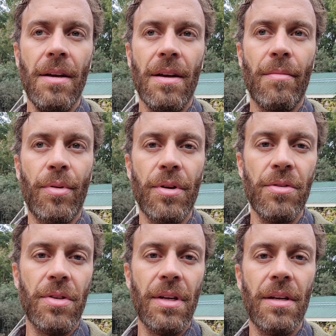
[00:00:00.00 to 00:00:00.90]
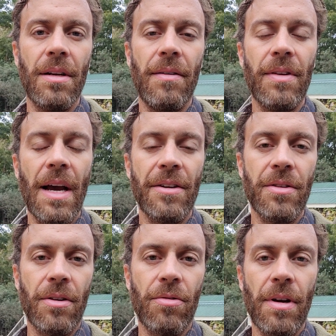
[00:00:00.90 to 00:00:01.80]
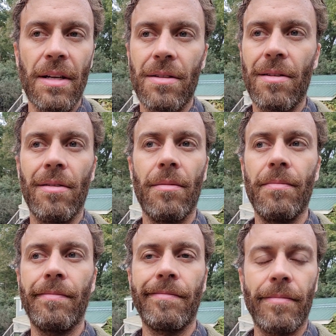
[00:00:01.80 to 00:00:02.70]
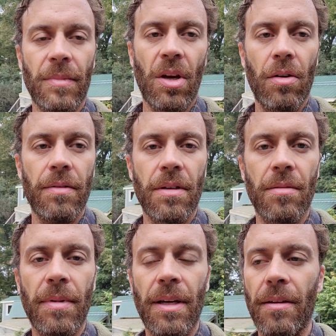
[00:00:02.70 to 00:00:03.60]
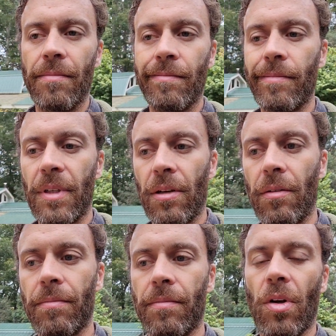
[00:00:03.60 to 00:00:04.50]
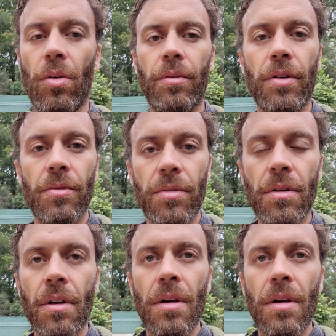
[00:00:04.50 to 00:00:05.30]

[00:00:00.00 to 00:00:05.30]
and producing enough to actually create syrup, COVID's going to be, you know, old news.